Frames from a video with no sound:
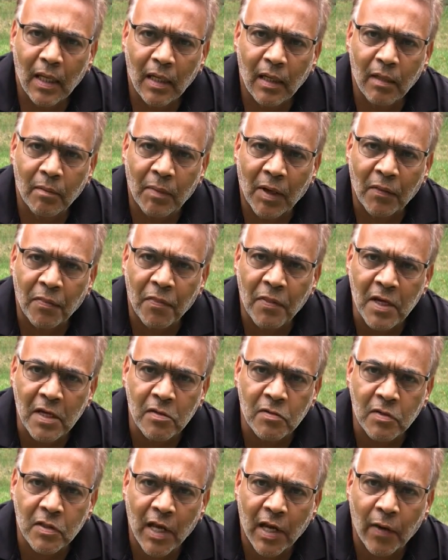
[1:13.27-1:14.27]
about
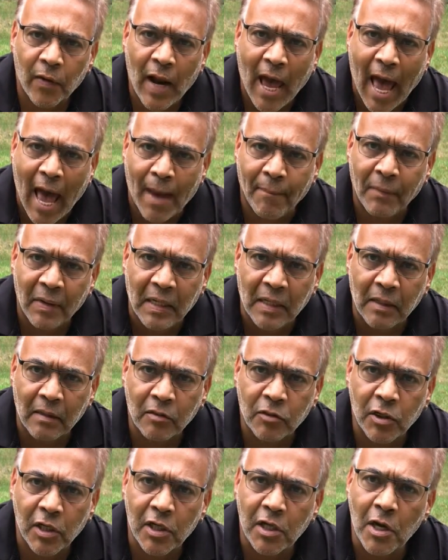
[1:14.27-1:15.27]
things that are happening
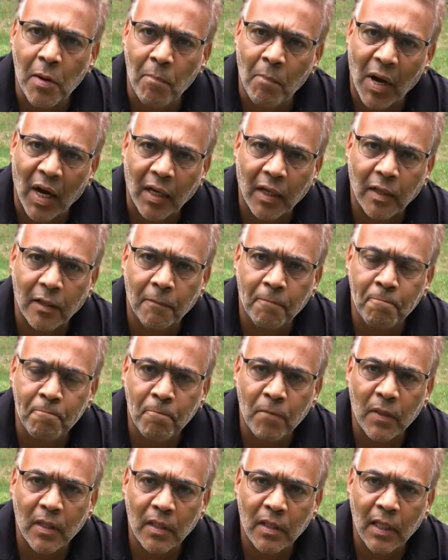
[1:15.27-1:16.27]
to Nipmuc.
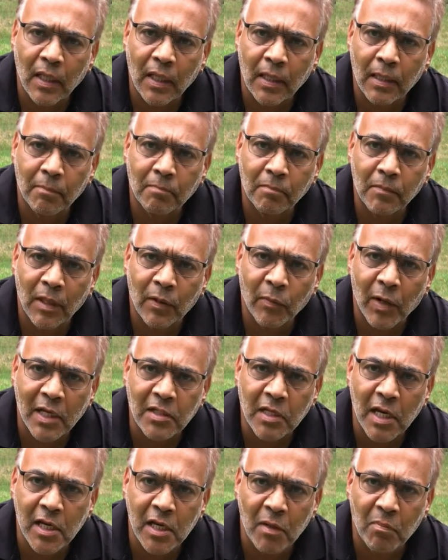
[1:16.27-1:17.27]
And when I
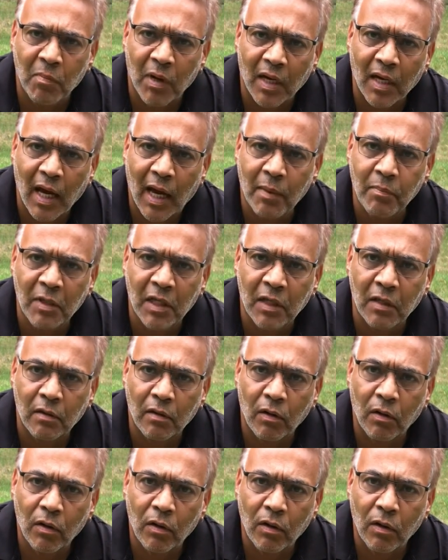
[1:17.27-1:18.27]
say Nipmuc, I mean
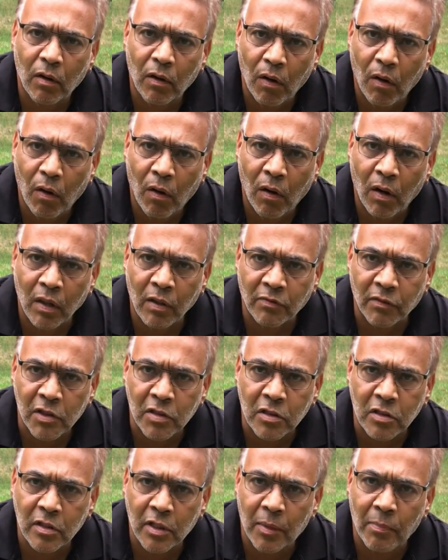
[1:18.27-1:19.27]
all of
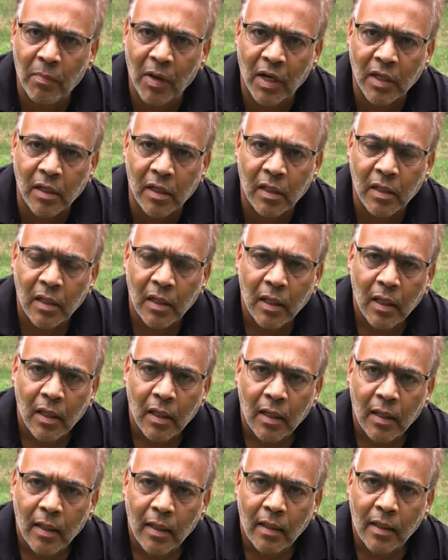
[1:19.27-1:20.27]
us. Nipmuc
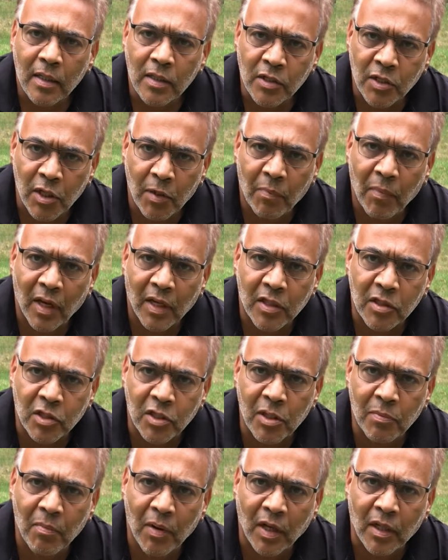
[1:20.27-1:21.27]
is Nipmuc is
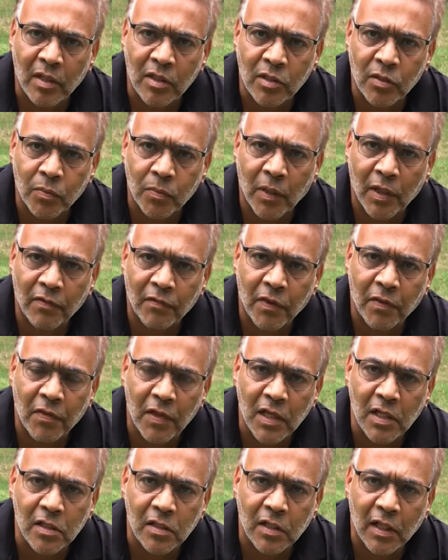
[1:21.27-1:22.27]
Nipmuc is one of the
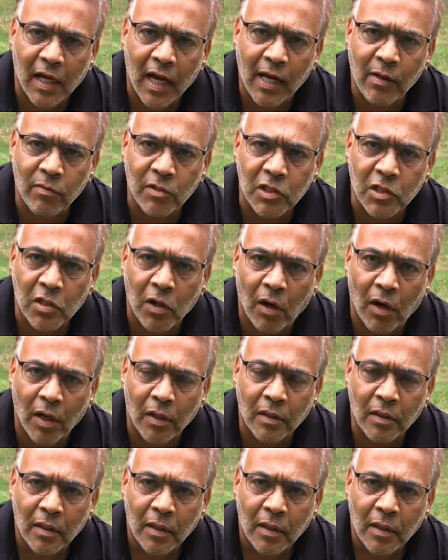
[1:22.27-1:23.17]
things that I was taught